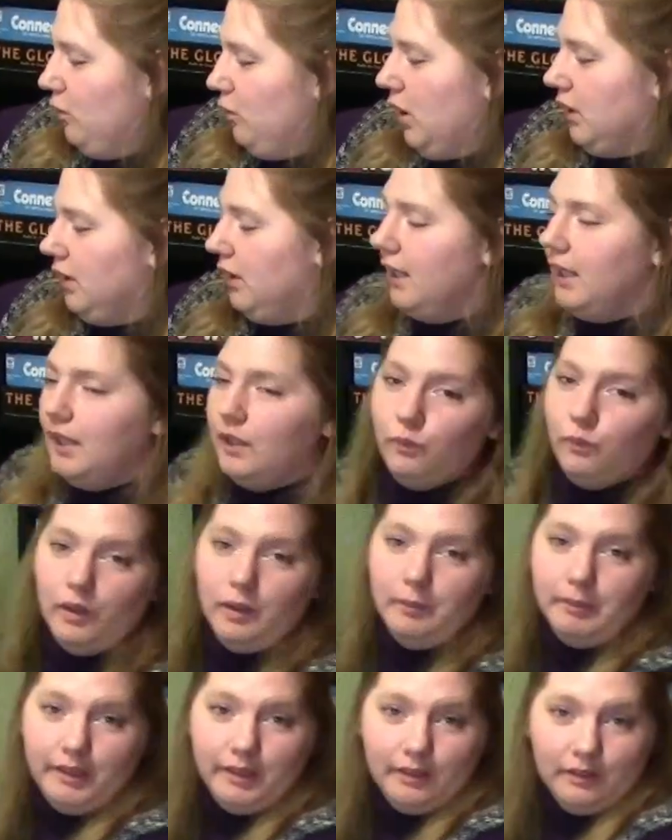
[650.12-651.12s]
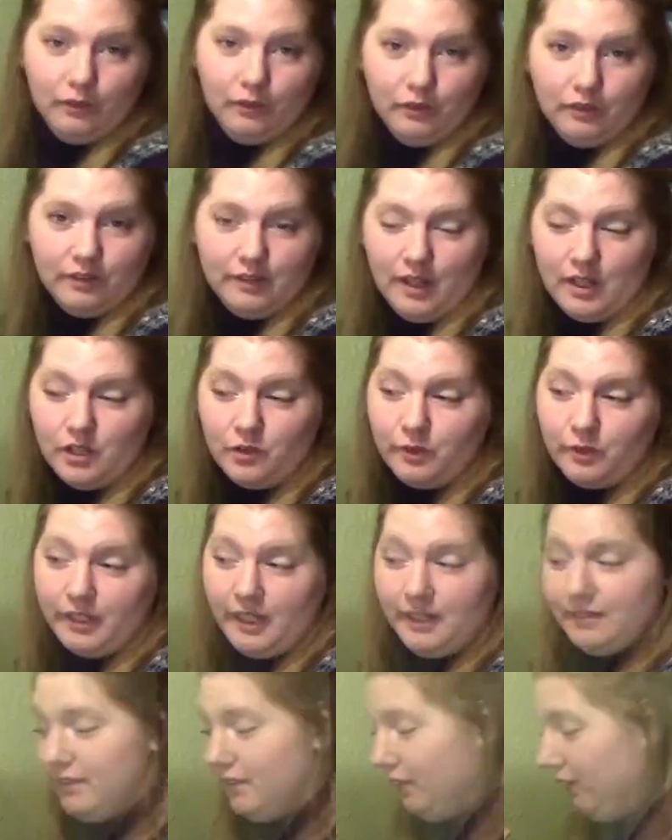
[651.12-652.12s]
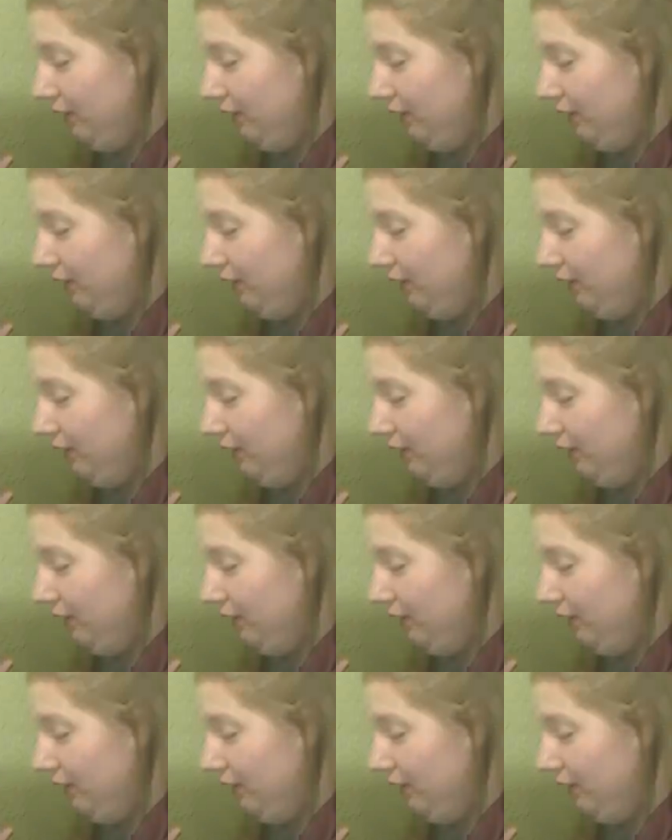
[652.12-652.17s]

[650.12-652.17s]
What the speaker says: Well, it will be as soon as the other one gets